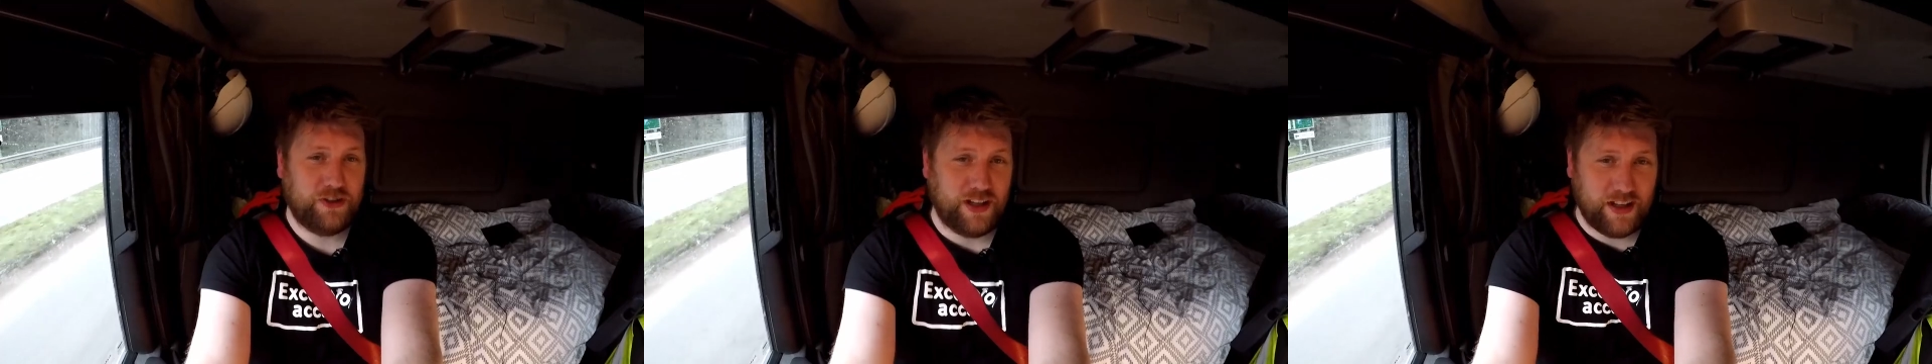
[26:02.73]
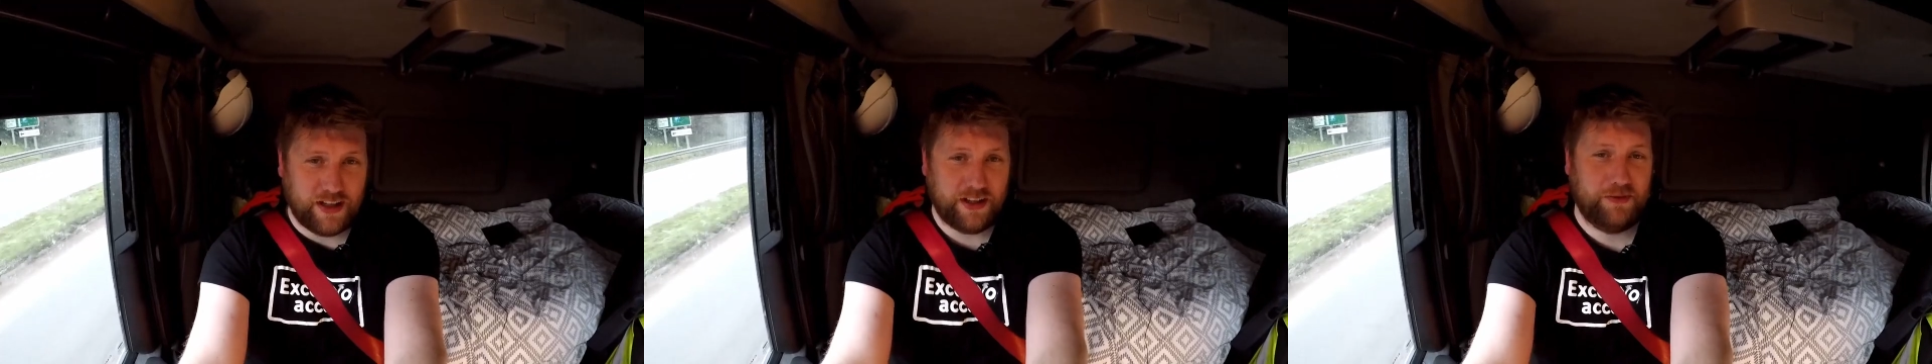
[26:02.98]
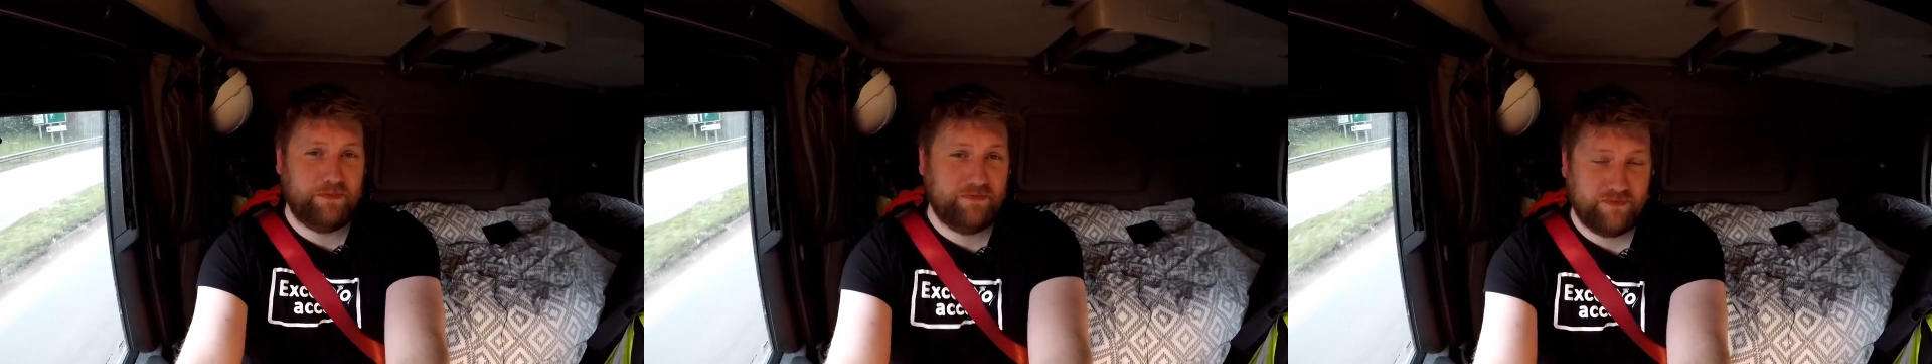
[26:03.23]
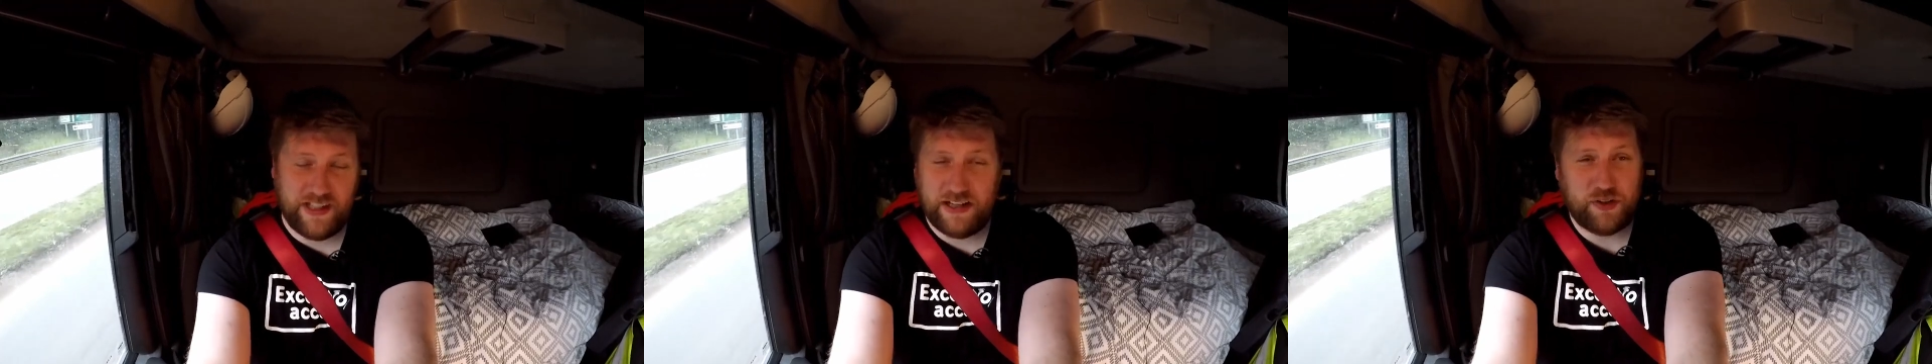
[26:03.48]

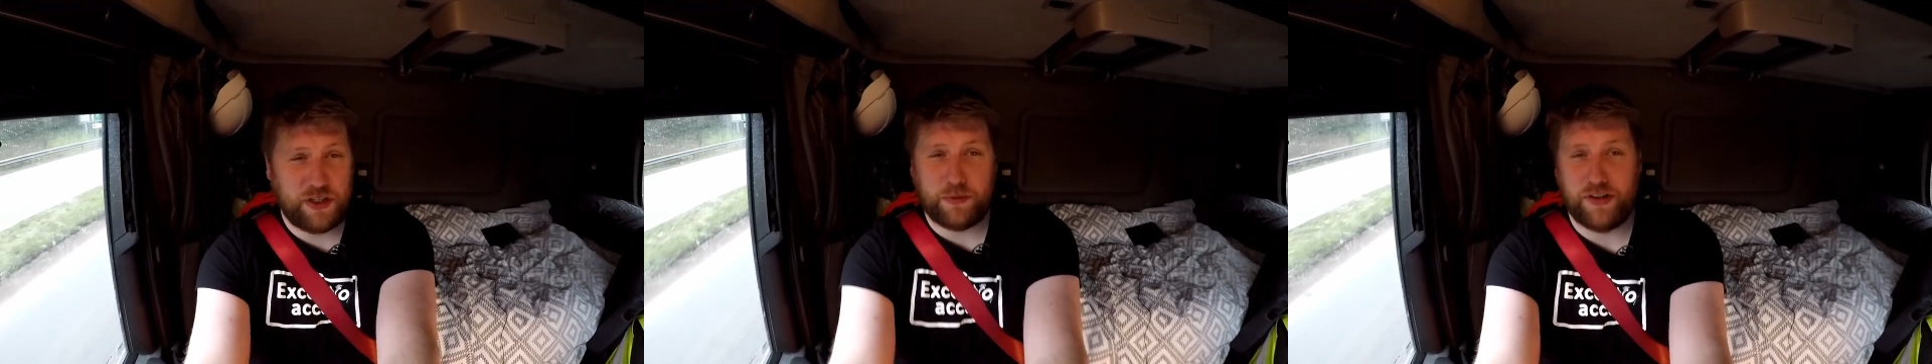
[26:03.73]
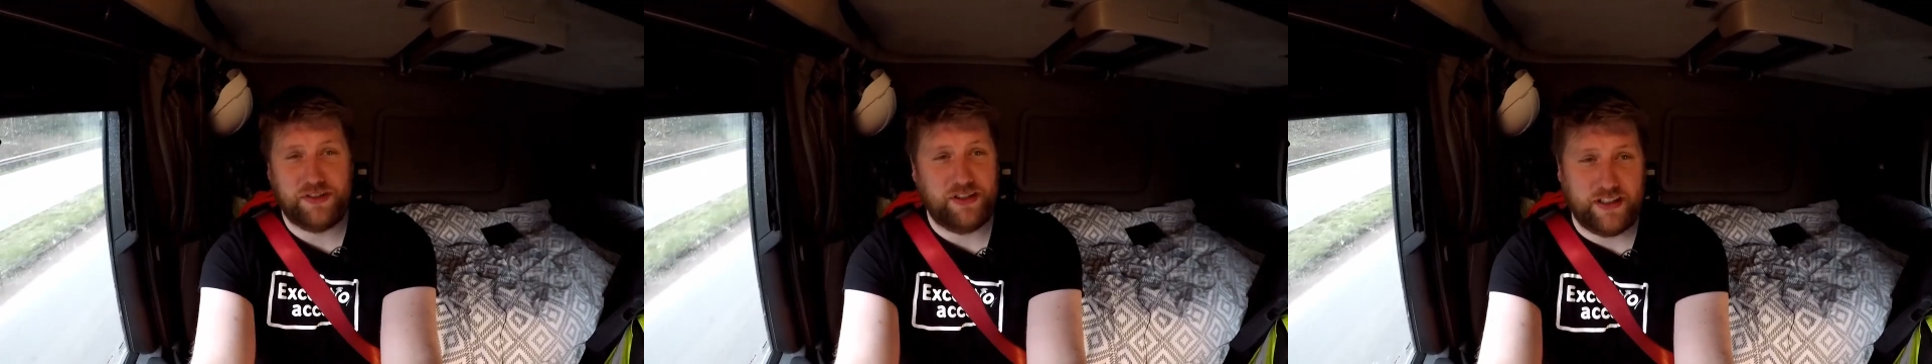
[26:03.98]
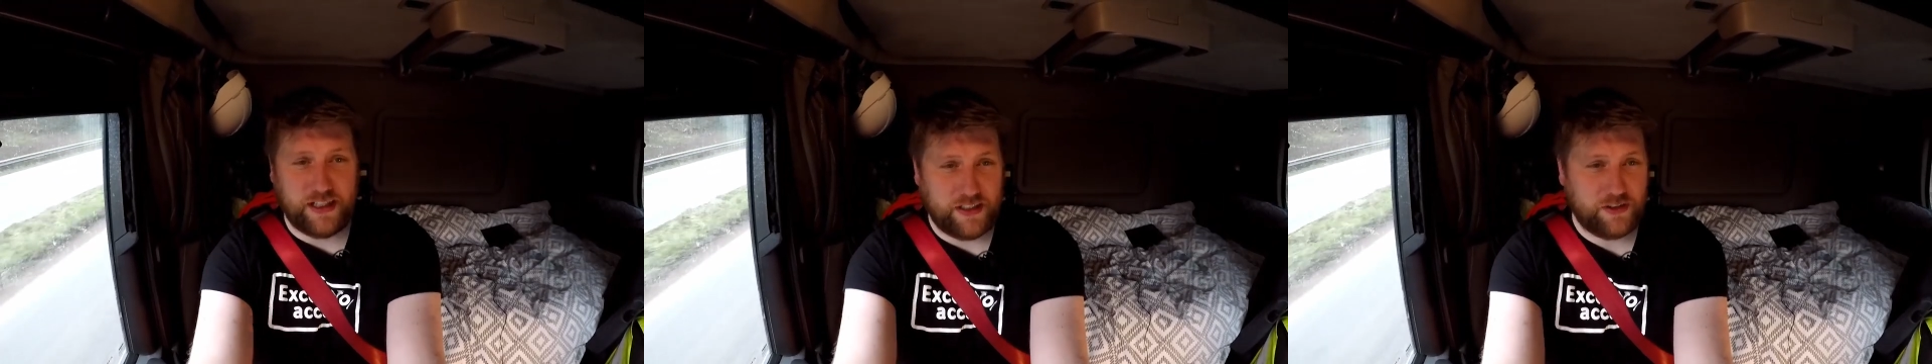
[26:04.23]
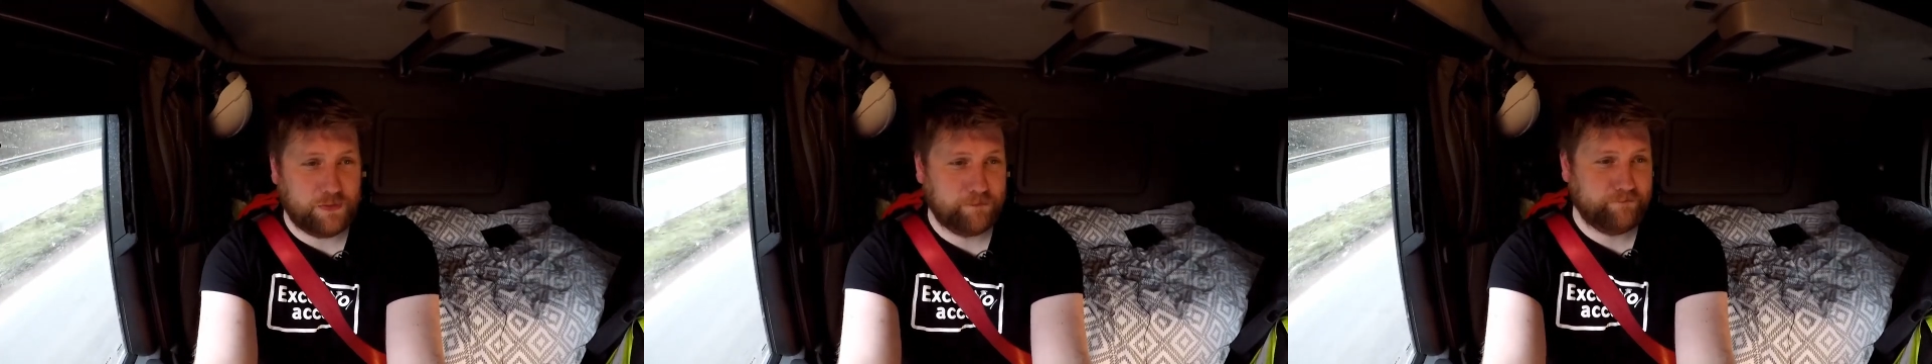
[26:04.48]
I've only worked 2
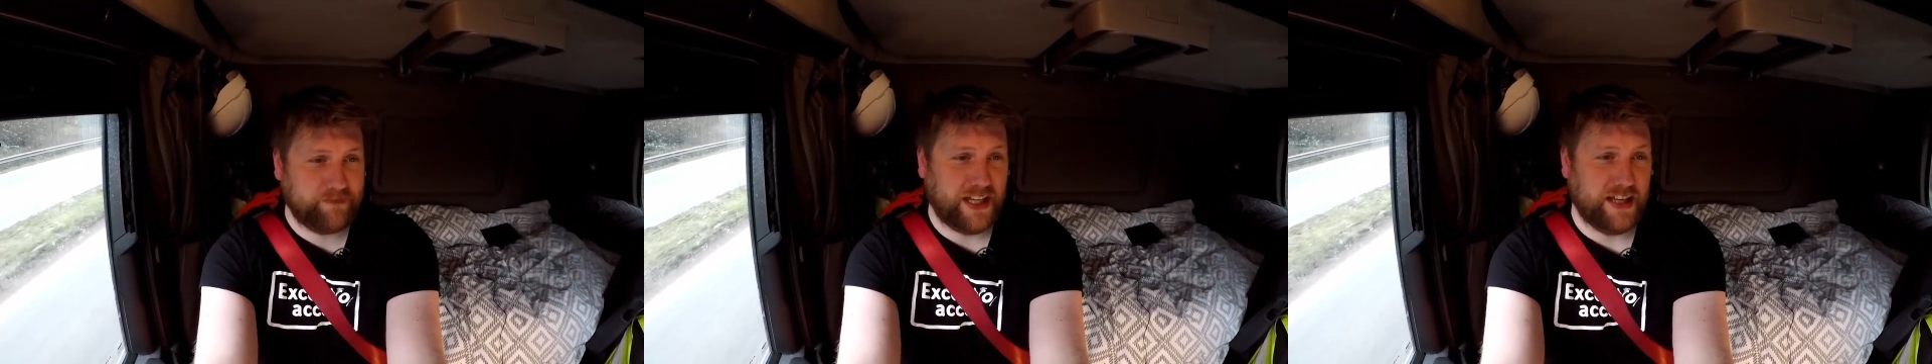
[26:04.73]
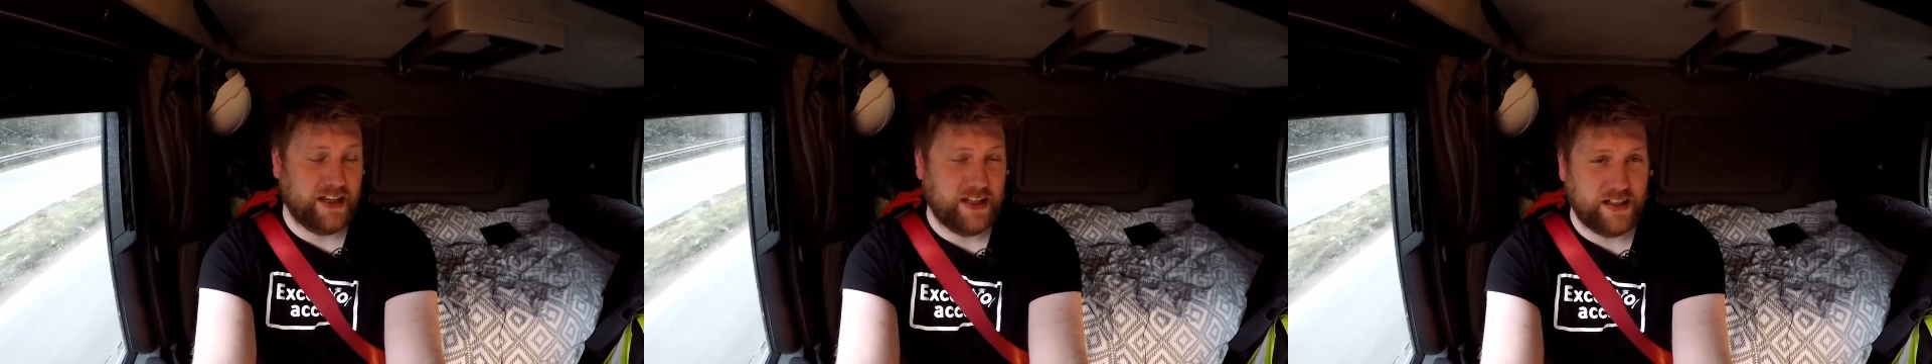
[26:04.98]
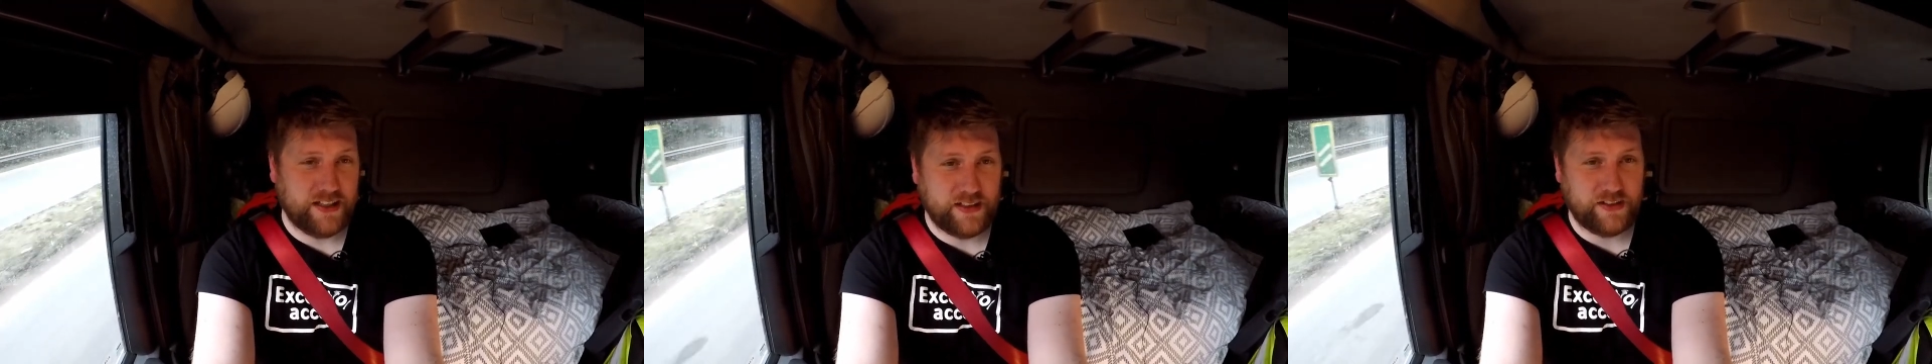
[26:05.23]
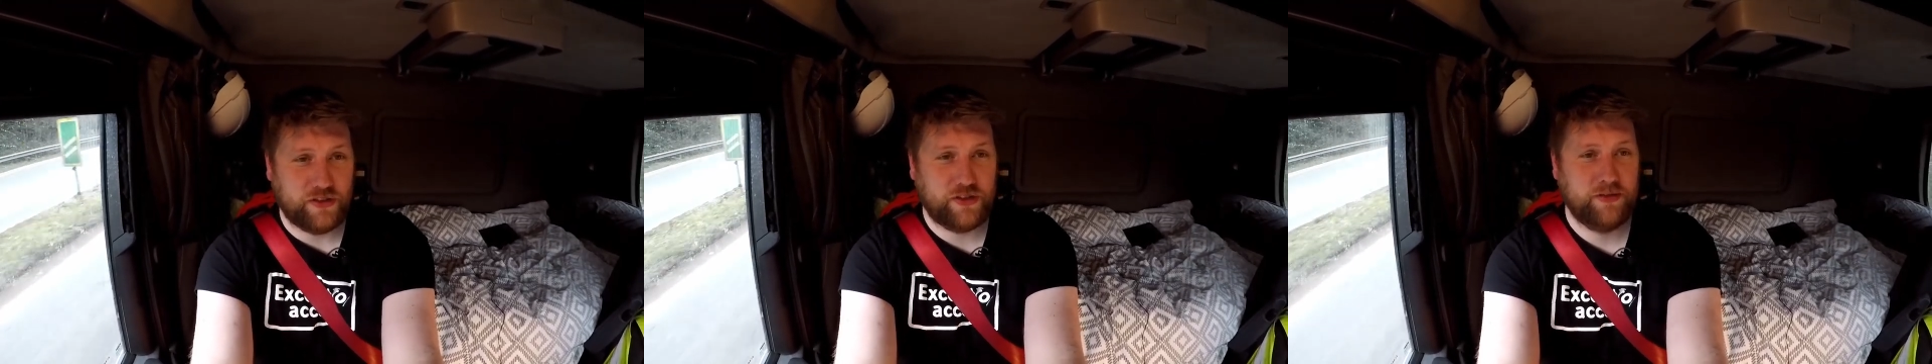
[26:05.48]
days. And